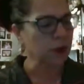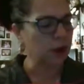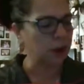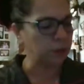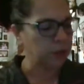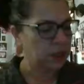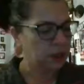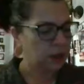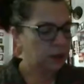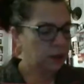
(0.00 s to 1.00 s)

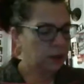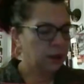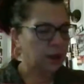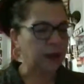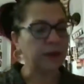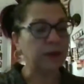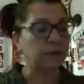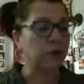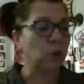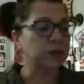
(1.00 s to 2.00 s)
And then
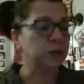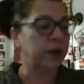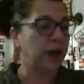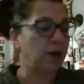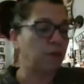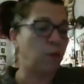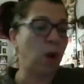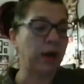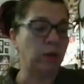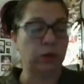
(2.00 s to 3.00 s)
of course we have
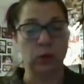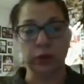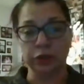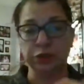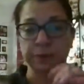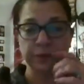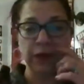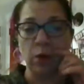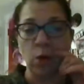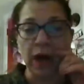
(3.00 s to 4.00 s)
wild orange.
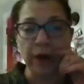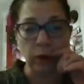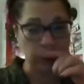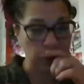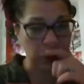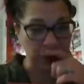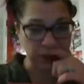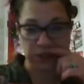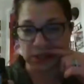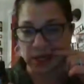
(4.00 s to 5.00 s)
Now wild
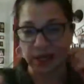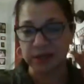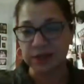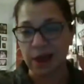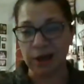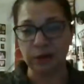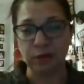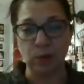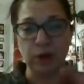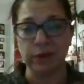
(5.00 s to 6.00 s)
orange is kind of
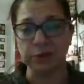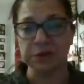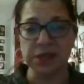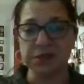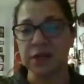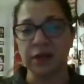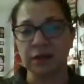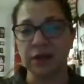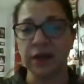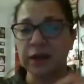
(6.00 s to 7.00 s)
one of those things that
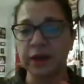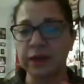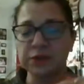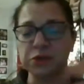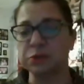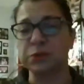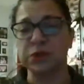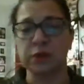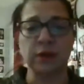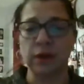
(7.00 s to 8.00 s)
it gets
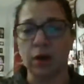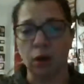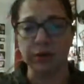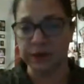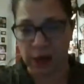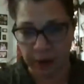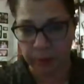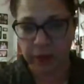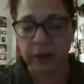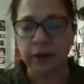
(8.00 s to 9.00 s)
used all the
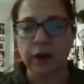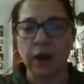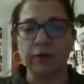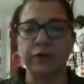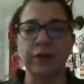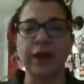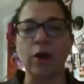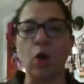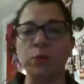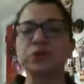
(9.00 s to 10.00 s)
time. I feel like
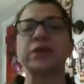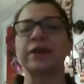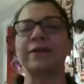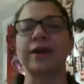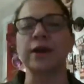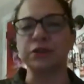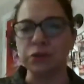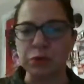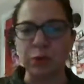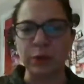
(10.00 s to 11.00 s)
almost anything I
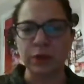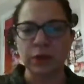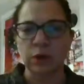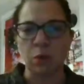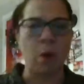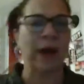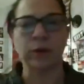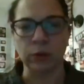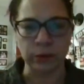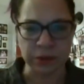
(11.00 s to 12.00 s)
do,
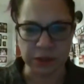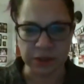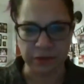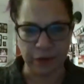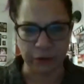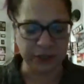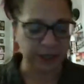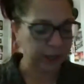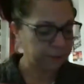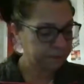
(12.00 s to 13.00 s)
wild orange is involved
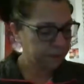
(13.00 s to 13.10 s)
in it.